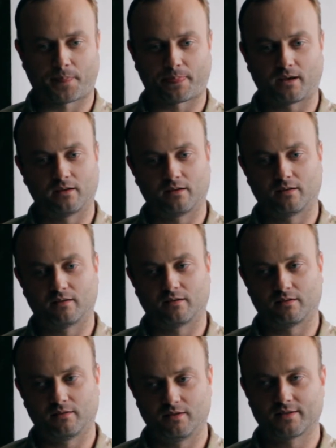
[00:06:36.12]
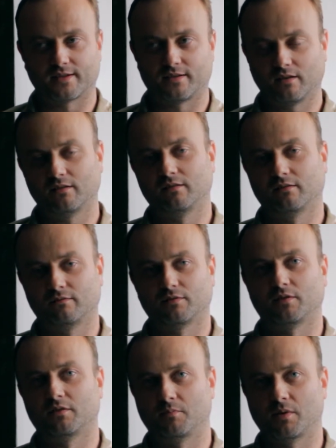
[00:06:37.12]
and
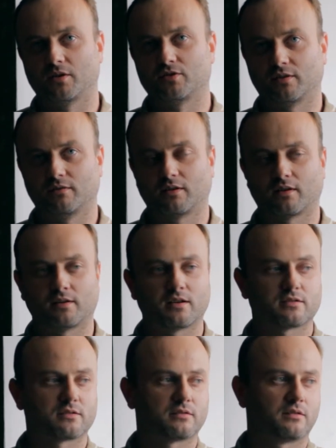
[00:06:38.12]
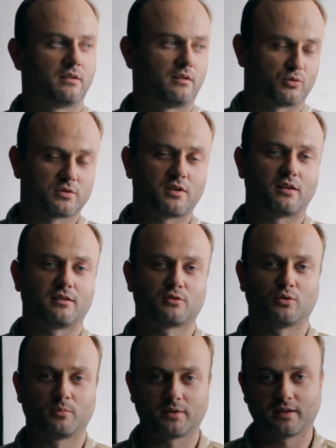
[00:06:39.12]
all the 5 of them got to
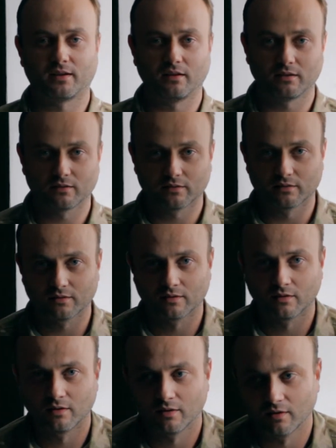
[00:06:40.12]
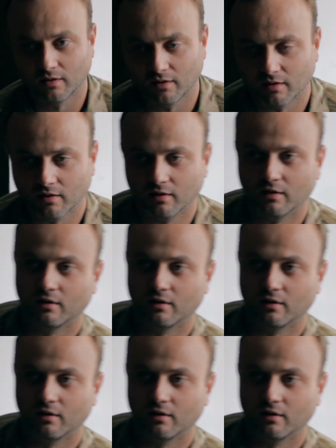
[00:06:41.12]
know exactly who we were,